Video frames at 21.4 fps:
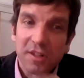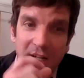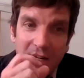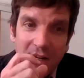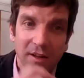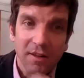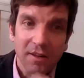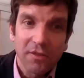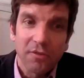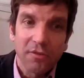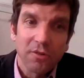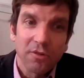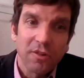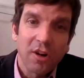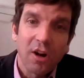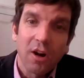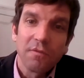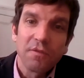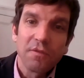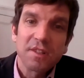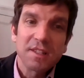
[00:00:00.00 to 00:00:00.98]
vodka through
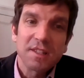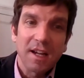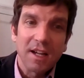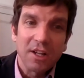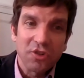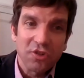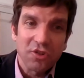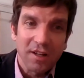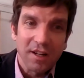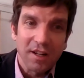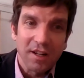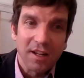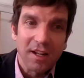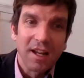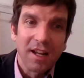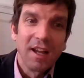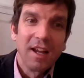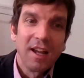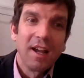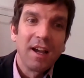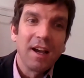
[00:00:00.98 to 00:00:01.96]
the conversation,
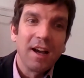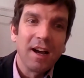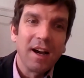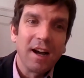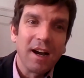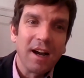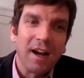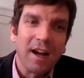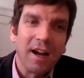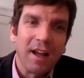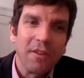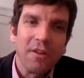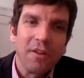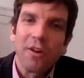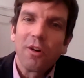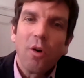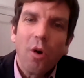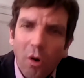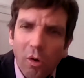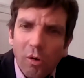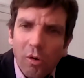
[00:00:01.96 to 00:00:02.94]
uh, and
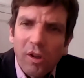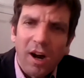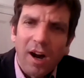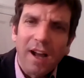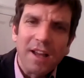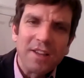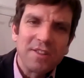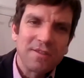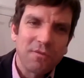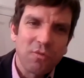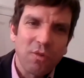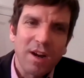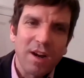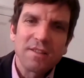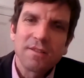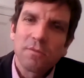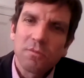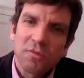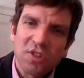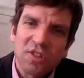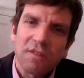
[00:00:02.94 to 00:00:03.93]
there are all kinds of
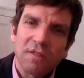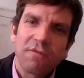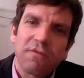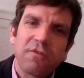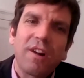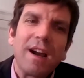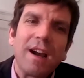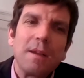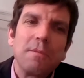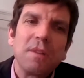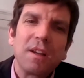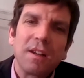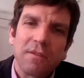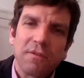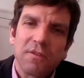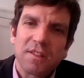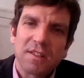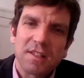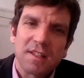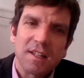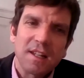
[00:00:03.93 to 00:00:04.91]
ways in which the framing
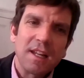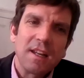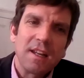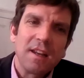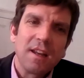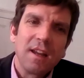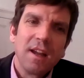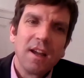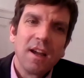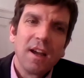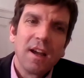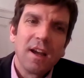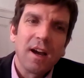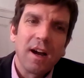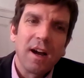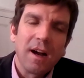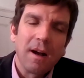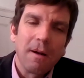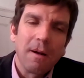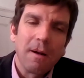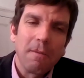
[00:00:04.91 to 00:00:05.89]
of the scene
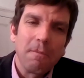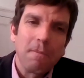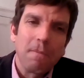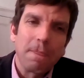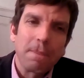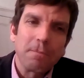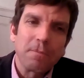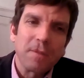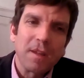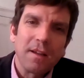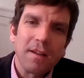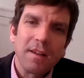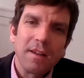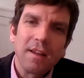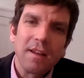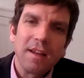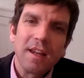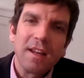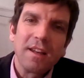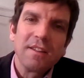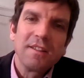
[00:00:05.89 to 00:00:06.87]
um,
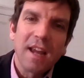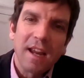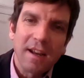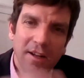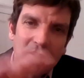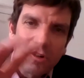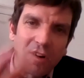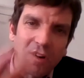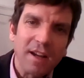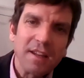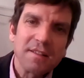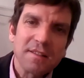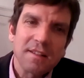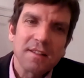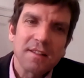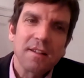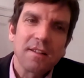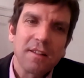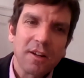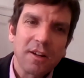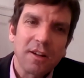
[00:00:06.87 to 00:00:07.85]
it, it
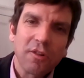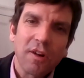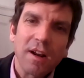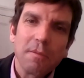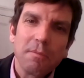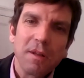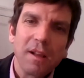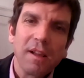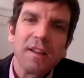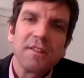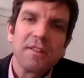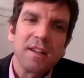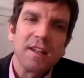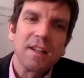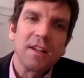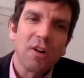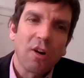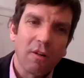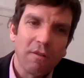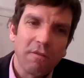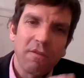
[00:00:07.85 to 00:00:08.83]
denigrates the
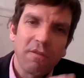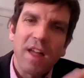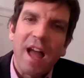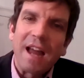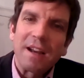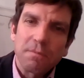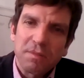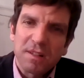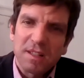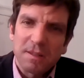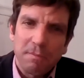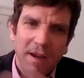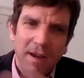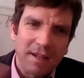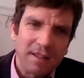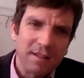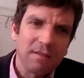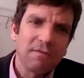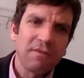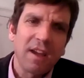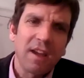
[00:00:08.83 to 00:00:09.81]
credibility of that
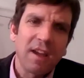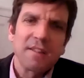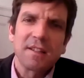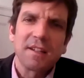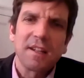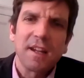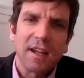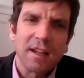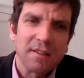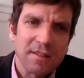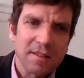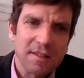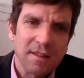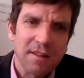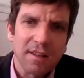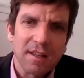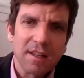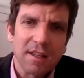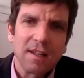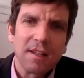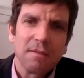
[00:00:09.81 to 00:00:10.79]
perspective as
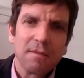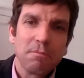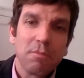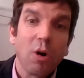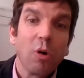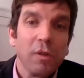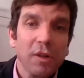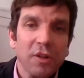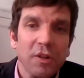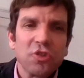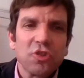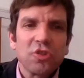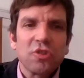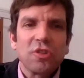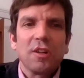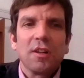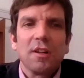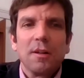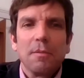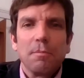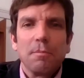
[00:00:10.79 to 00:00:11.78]
against the
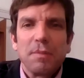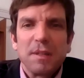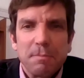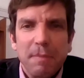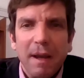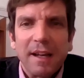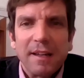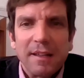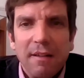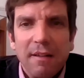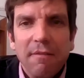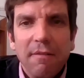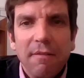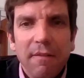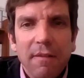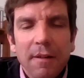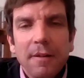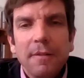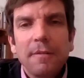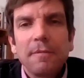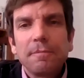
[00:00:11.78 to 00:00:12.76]
Polish uh, perspective.
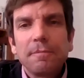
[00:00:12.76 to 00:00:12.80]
